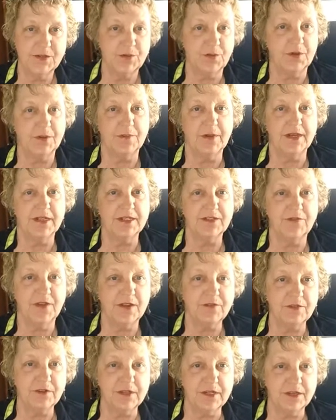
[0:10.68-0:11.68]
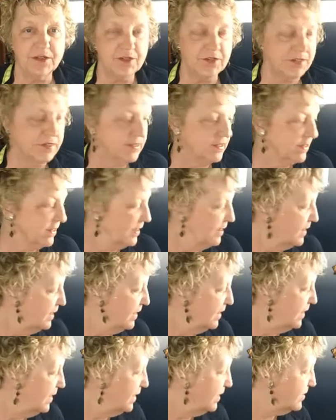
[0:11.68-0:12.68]
It's one of Mike's favorite dishes.
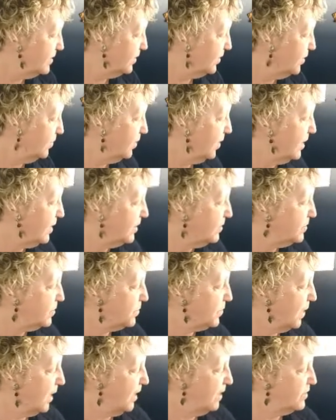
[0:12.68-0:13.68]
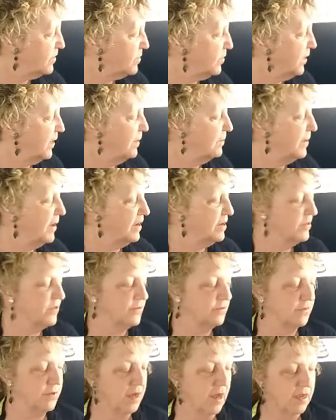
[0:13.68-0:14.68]
It's a good way to use pears. We get pears
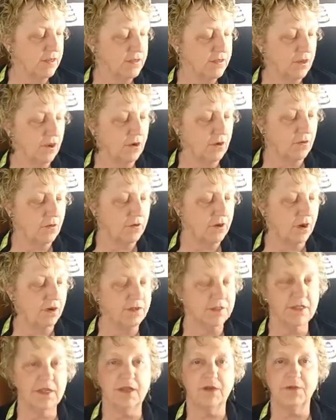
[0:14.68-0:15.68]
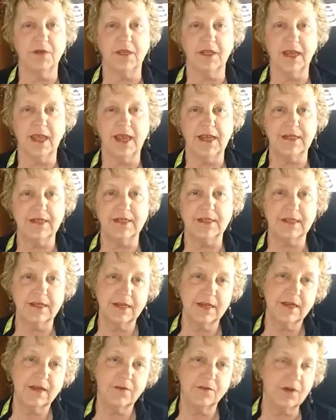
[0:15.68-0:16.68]
from Costco. We always get them in the case.
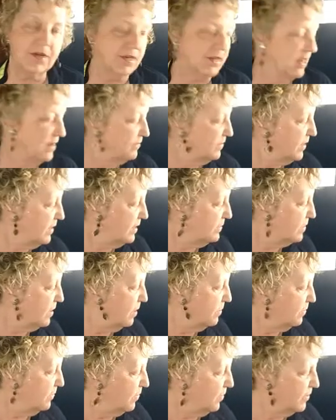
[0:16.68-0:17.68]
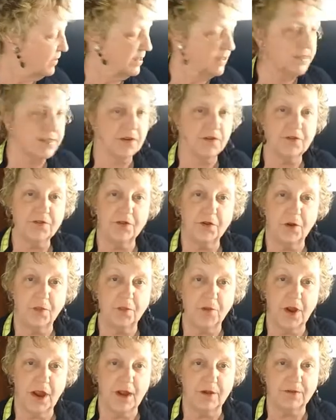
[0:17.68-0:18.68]
We can never eat them all before they start to go
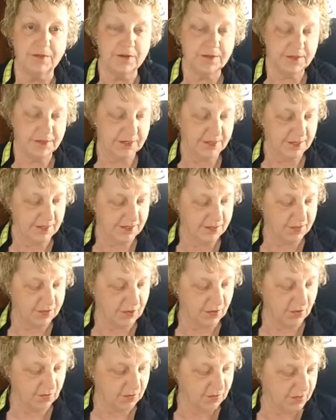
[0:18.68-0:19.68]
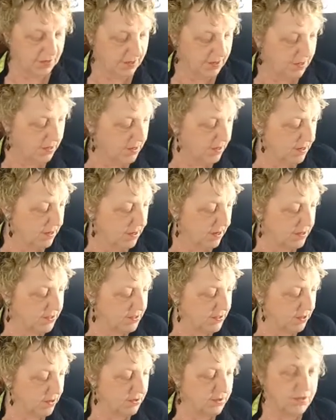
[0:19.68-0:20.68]
brown. So, I
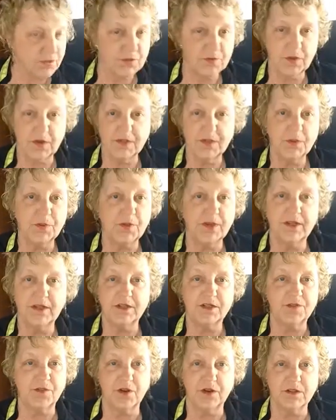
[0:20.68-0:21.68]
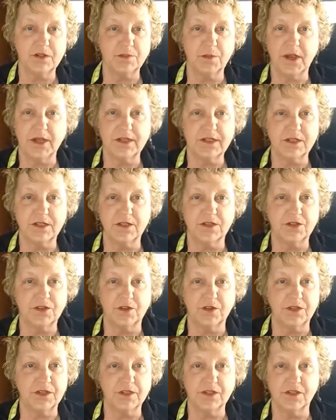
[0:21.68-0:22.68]
started this recipe, and as far as Mike's
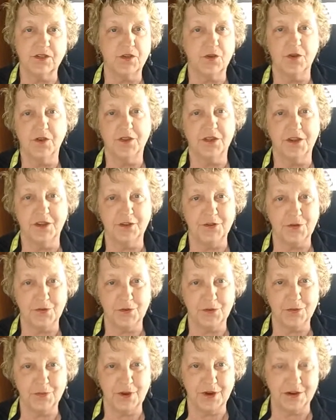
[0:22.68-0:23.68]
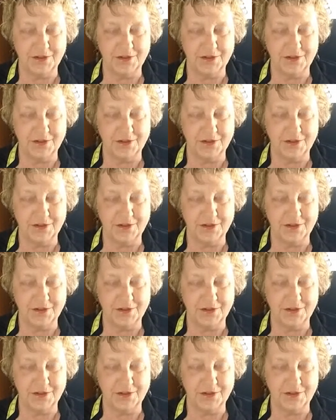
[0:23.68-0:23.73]
concerned, this is the only thing you do with